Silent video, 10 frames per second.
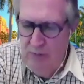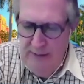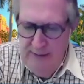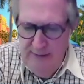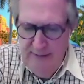
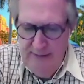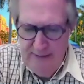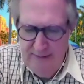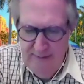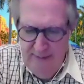way
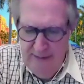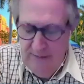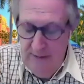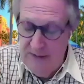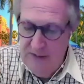that at,
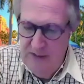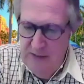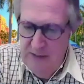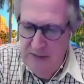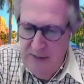at
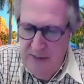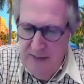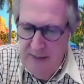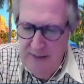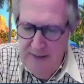
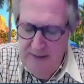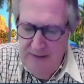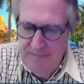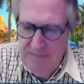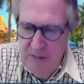CTCA
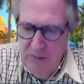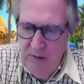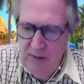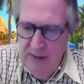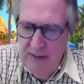they
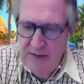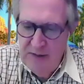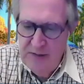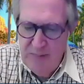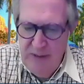really
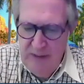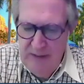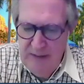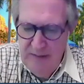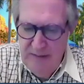
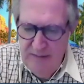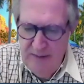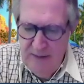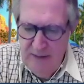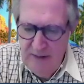anticipated
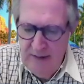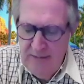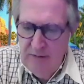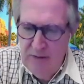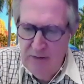the
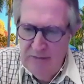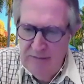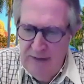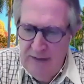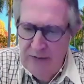level of
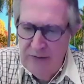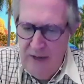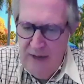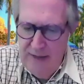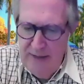
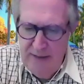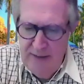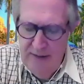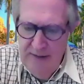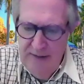
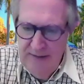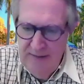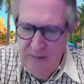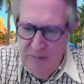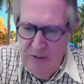anxiety
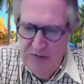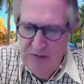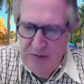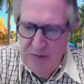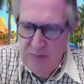that
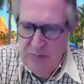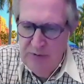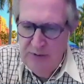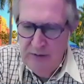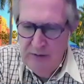patients would
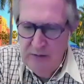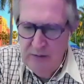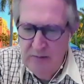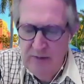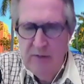bring
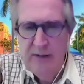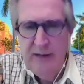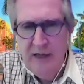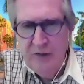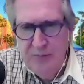to their
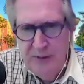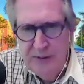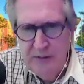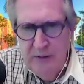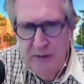engagement.